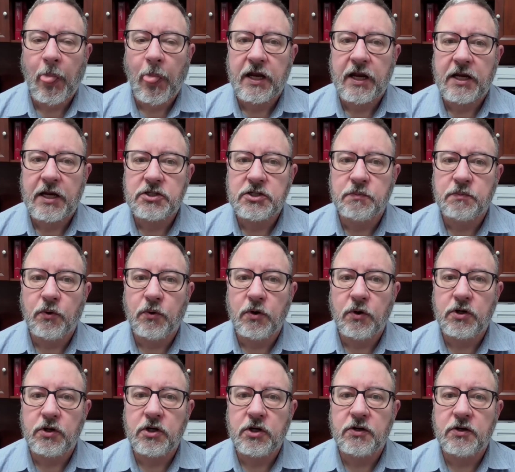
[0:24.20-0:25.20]
it's
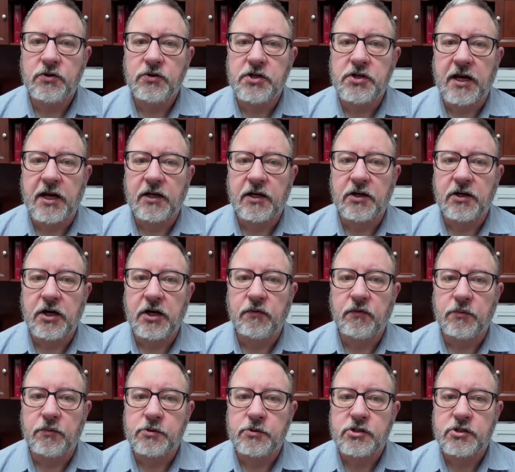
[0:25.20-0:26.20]
important to understand the
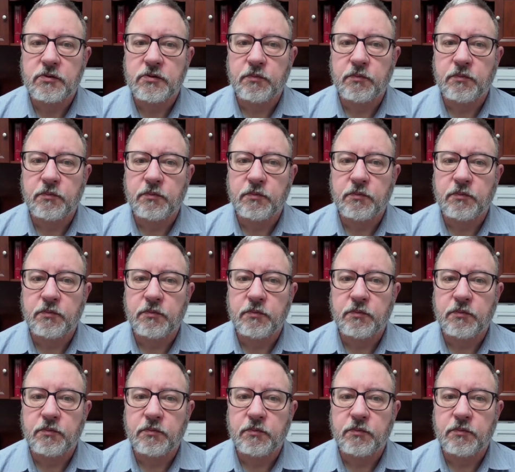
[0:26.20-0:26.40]
difference